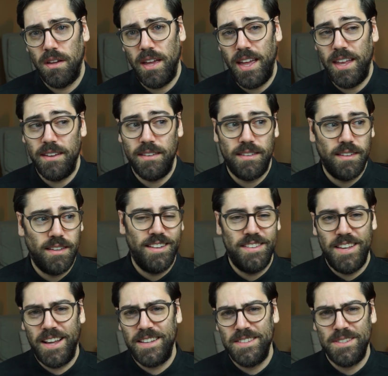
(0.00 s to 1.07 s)
And
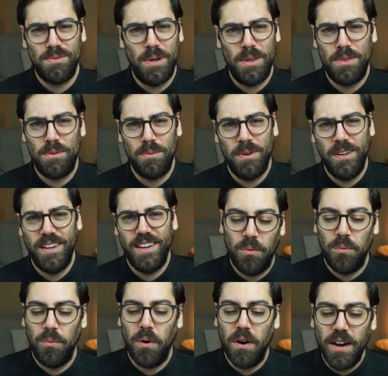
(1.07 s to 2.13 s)
Texas went through it.
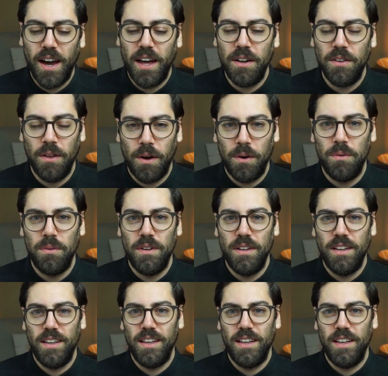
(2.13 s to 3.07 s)
We're not alone.